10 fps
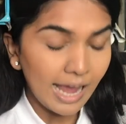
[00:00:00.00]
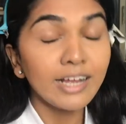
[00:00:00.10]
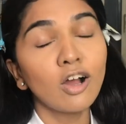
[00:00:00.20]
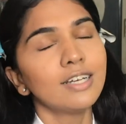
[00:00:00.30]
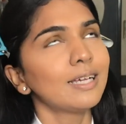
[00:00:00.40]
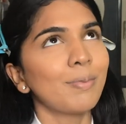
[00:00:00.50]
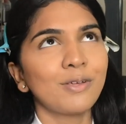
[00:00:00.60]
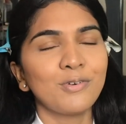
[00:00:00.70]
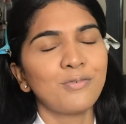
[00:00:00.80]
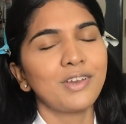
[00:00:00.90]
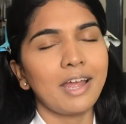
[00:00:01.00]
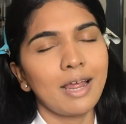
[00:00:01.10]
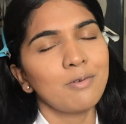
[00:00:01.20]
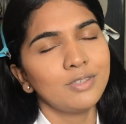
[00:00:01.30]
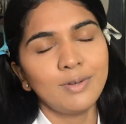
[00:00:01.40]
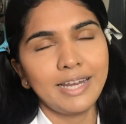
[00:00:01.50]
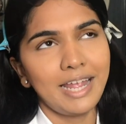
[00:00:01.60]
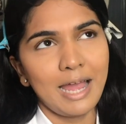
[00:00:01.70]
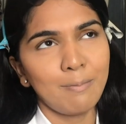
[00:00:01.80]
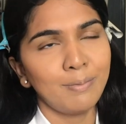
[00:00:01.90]
I got something for free and I was
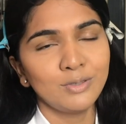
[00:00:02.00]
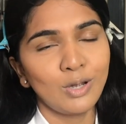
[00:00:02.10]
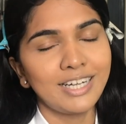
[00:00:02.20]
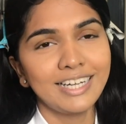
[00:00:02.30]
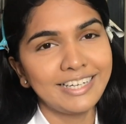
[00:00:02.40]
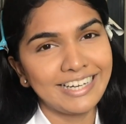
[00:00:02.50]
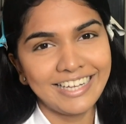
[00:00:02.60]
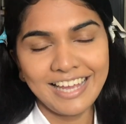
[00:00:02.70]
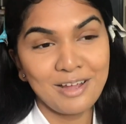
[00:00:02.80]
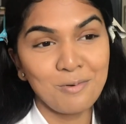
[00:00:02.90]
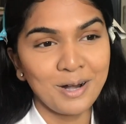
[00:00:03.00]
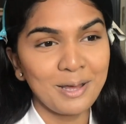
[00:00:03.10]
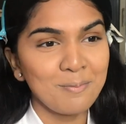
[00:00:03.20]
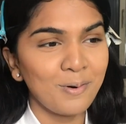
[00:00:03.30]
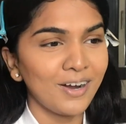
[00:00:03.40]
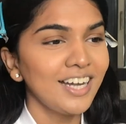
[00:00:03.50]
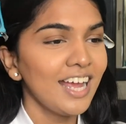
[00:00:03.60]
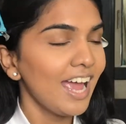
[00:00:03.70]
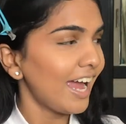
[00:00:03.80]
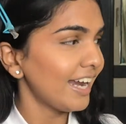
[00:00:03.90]
very happy. So I didn't really care what I bought.
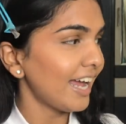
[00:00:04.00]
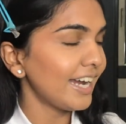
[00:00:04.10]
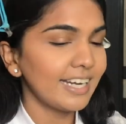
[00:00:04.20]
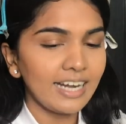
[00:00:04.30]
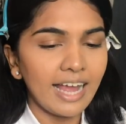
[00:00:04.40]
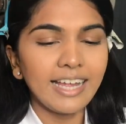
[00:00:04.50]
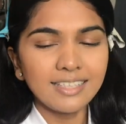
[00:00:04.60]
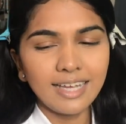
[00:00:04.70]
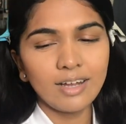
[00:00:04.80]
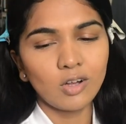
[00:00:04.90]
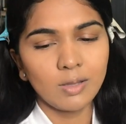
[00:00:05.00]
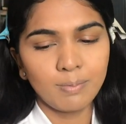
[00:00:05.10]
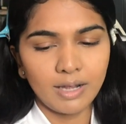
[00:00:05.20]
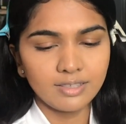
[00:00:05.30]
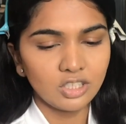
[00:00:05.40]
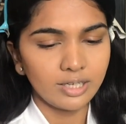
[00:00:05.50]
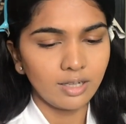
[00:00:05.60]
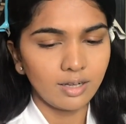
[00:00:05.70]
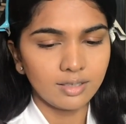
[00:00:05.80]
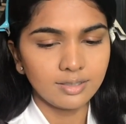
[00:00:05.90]
And I did. I guess I got the brush
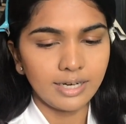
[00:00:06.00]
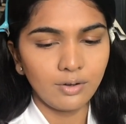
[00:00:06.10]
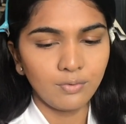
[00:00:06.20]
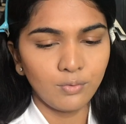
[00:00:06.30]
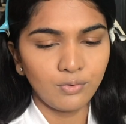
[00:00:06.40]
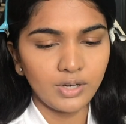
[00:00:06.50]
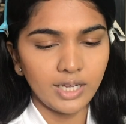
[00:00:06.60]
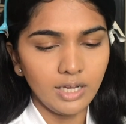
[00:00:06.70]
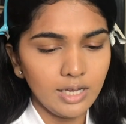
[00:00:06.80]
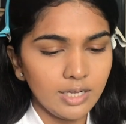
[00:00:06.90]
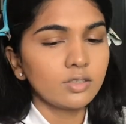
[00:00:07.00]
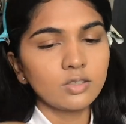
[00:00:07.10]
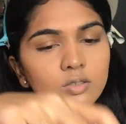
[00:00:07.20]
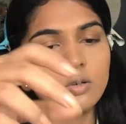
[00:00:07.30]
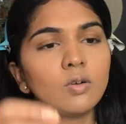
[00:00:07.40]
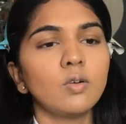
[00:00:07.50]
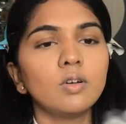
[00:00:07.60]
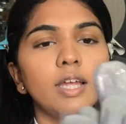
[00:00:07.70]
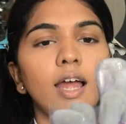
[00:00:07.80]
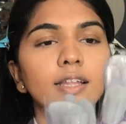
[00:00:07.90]
uh, set for free.
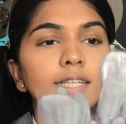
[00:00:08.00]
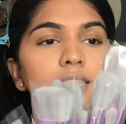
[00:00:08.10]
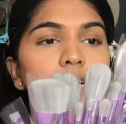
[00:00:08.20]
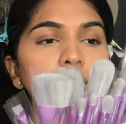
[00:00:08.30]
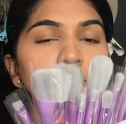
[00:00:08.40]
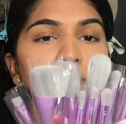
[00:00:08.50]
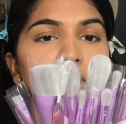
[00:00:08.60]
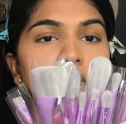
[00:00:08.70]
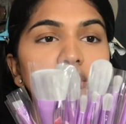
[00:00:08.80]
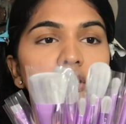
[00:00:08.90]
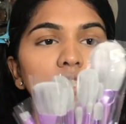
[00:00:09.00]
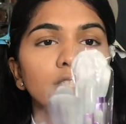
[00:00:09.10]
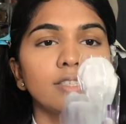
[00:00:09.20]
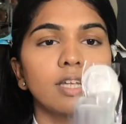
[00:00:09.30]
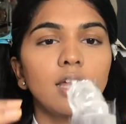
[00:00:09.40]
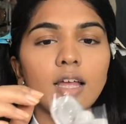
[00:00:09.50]
So yeah, these are the brushes.